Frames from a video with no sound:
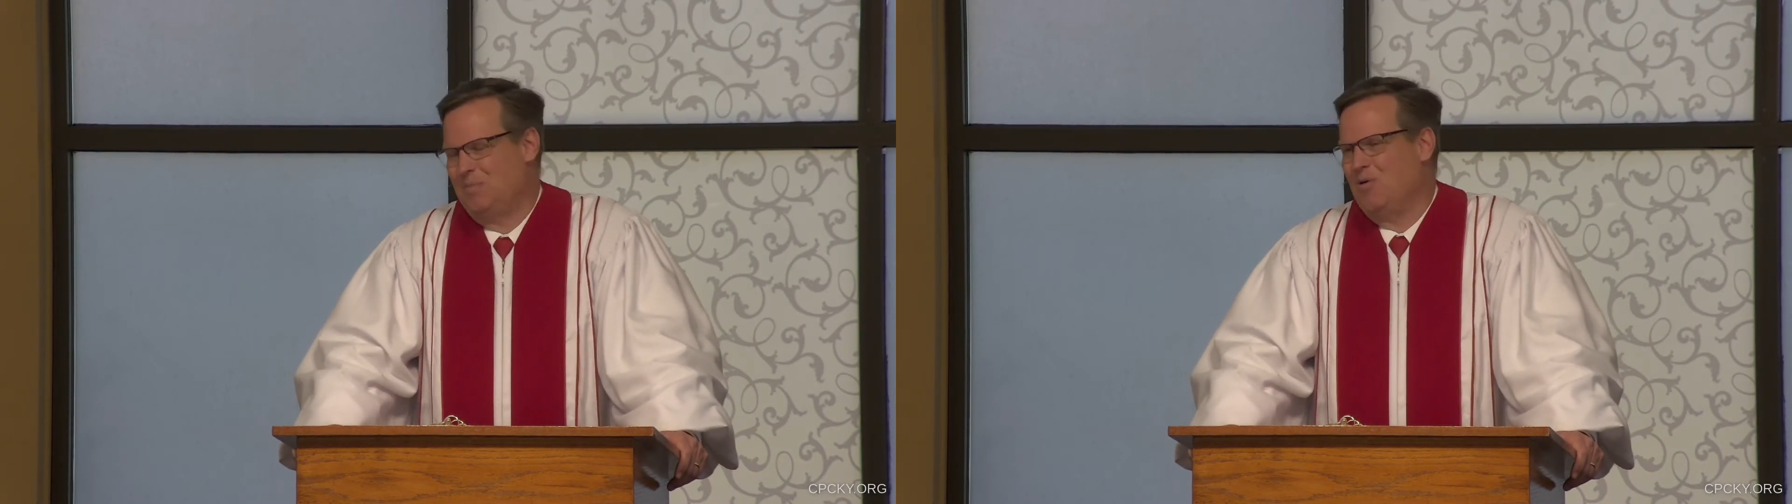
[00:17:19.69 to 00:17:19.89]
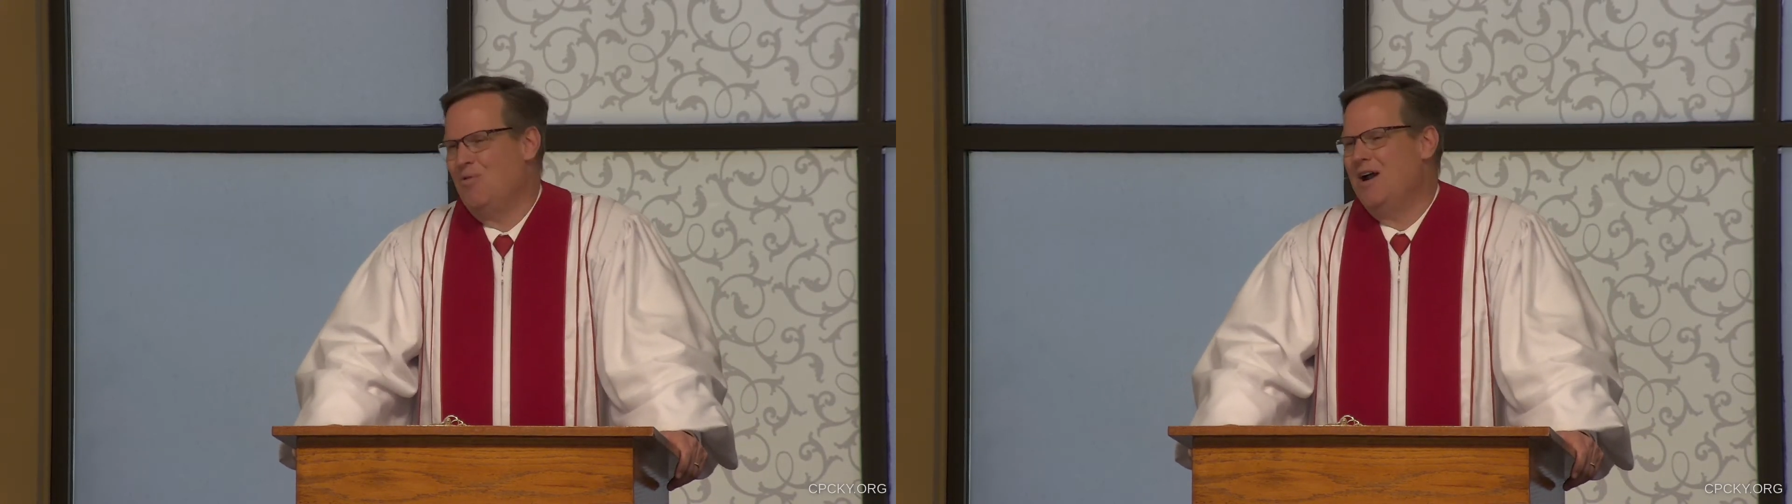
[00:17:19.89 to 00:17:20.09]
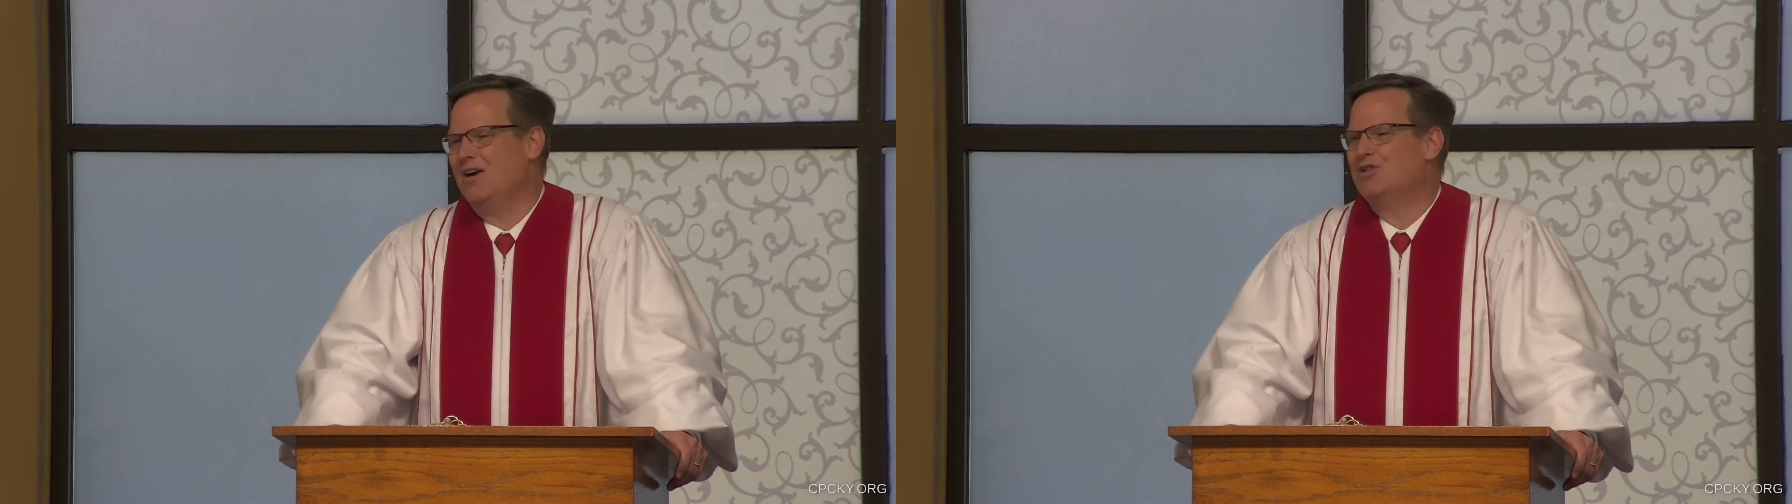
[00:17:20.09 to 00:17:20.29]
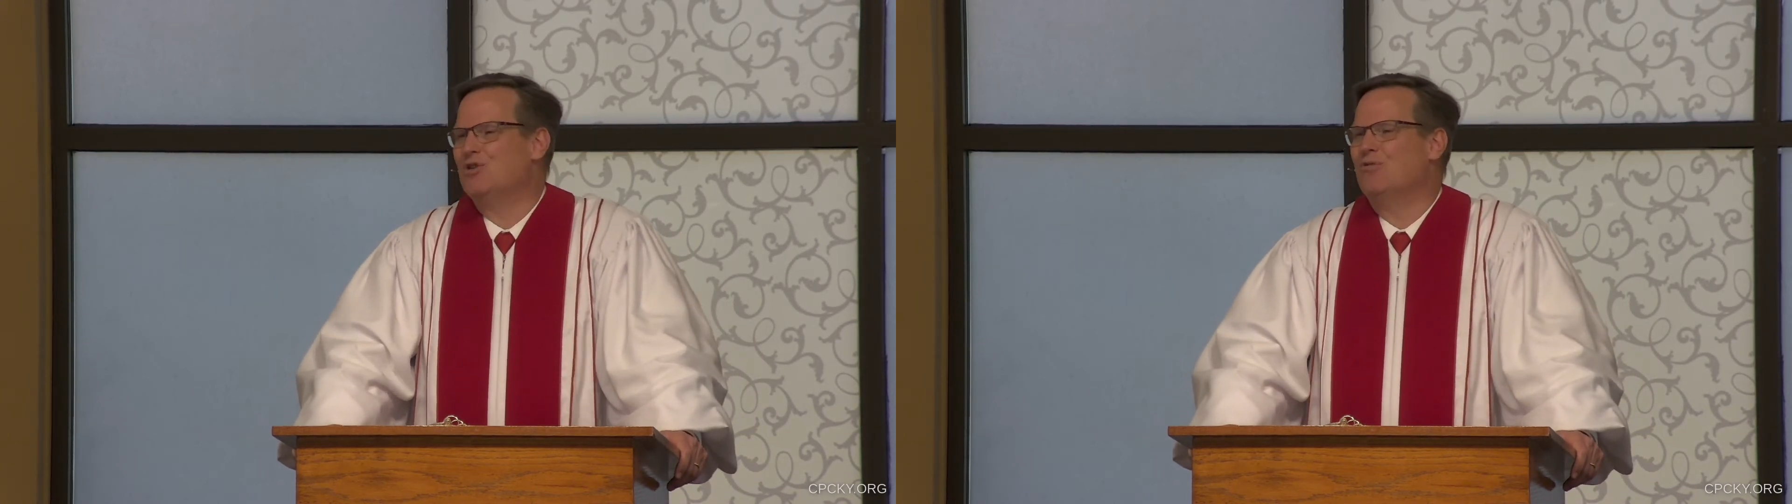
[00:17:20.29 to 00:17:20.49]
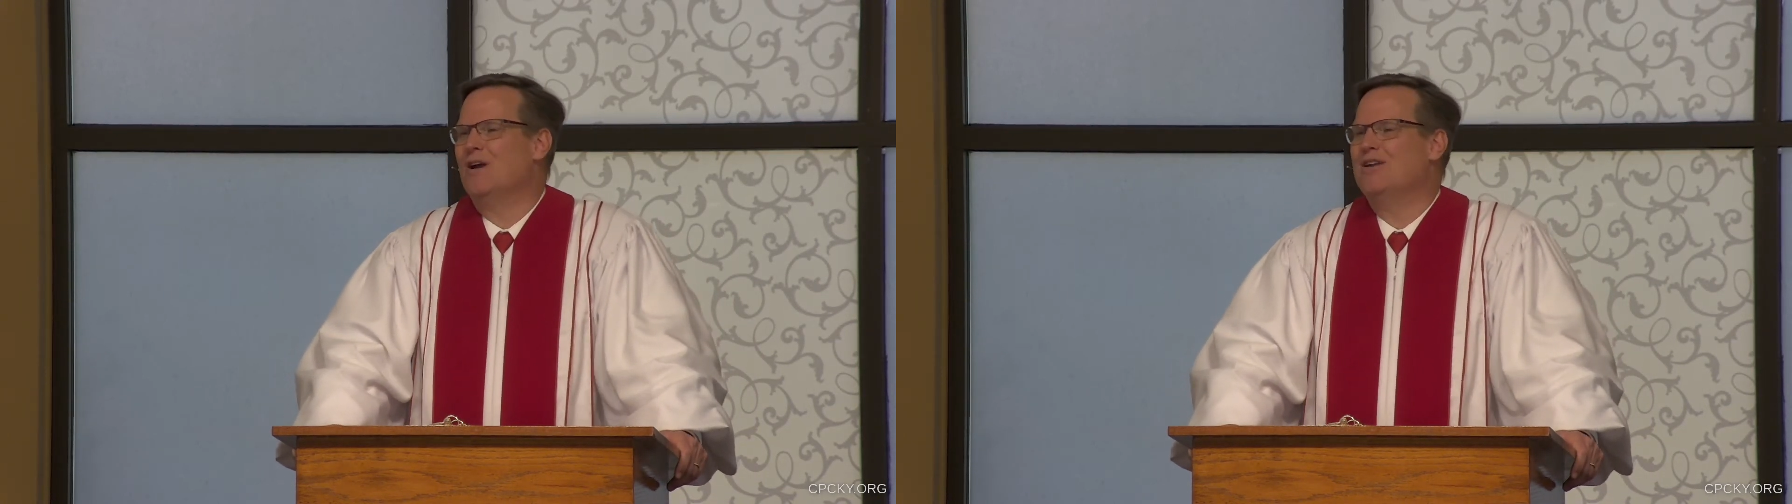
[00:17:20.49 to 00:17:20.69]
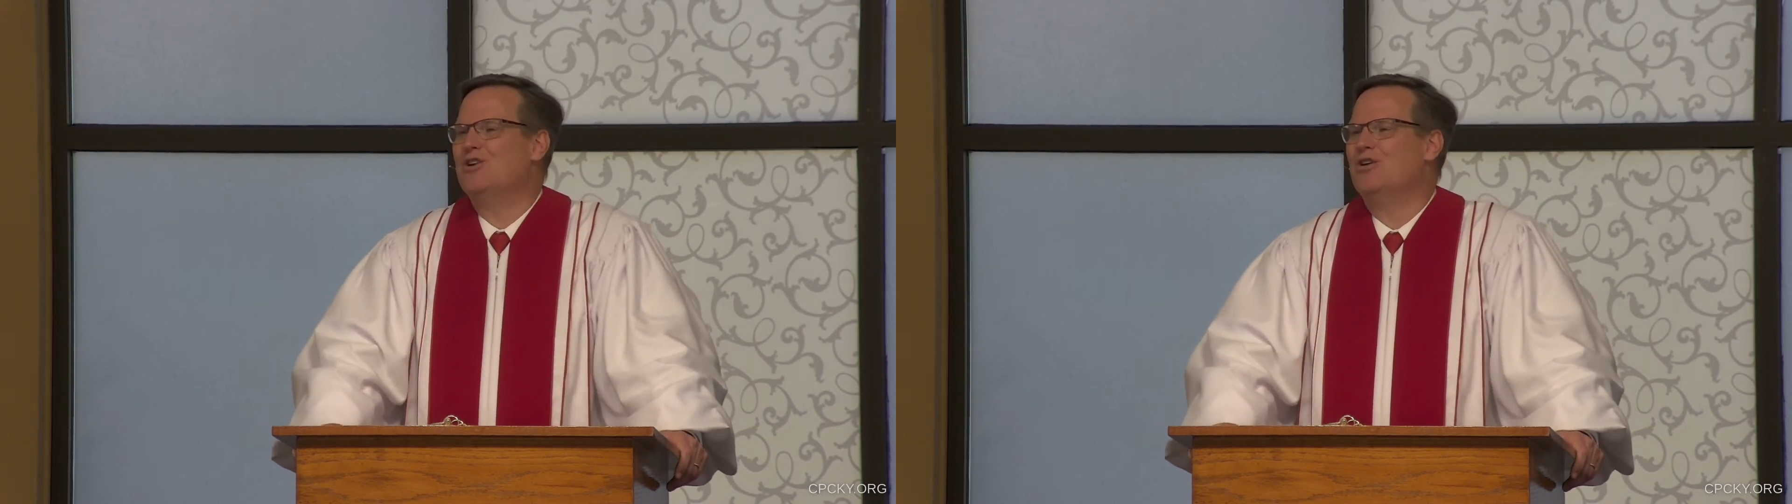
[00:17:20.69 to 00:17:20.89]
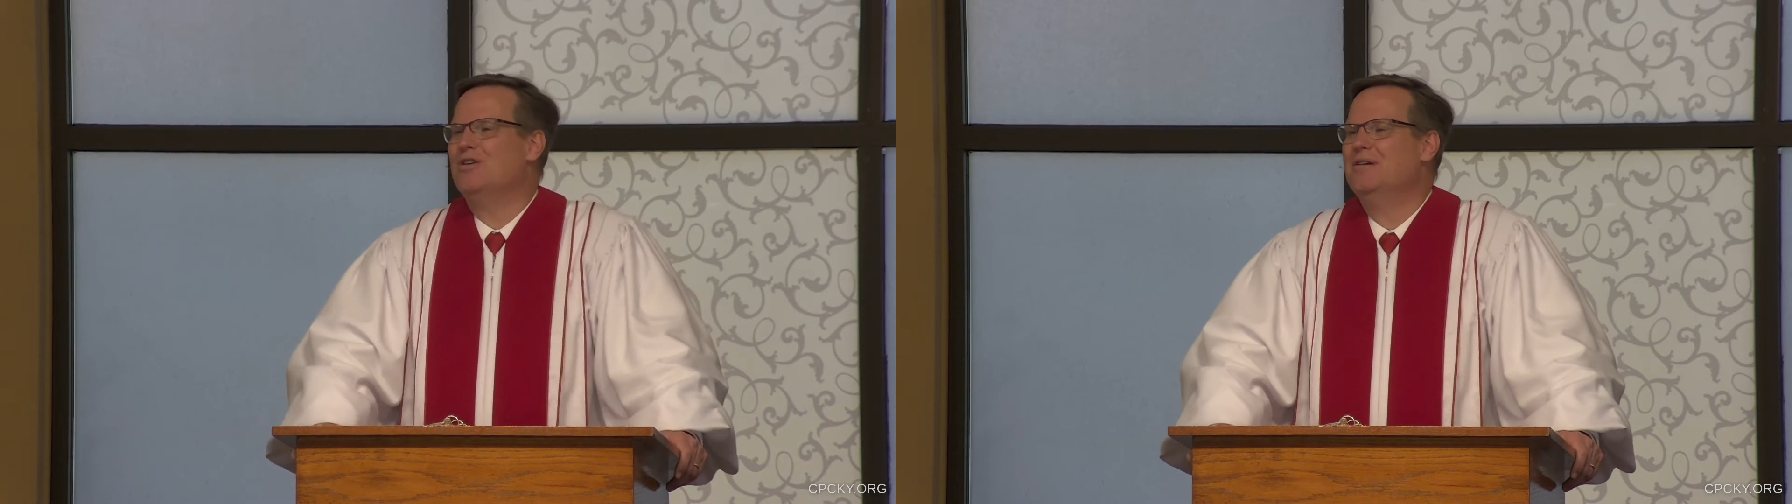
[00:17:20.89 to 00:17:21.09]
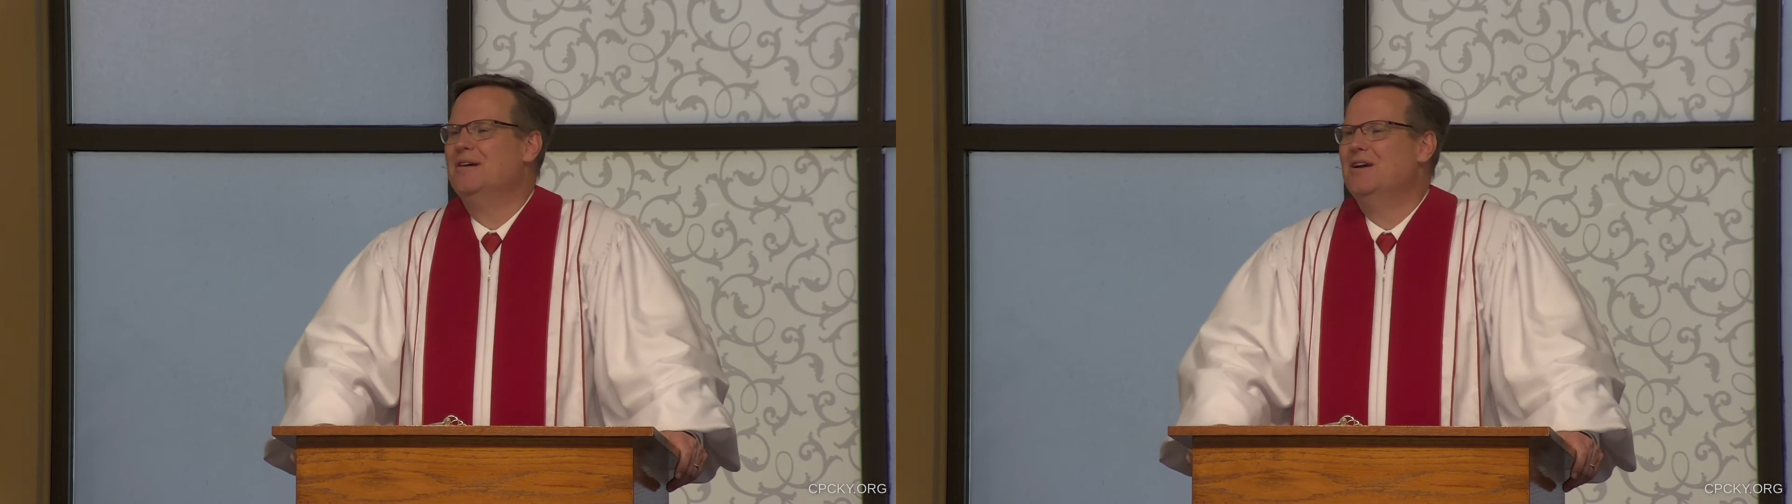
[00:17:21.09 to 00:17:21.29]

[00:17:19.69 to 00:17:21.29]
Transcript: but we are to render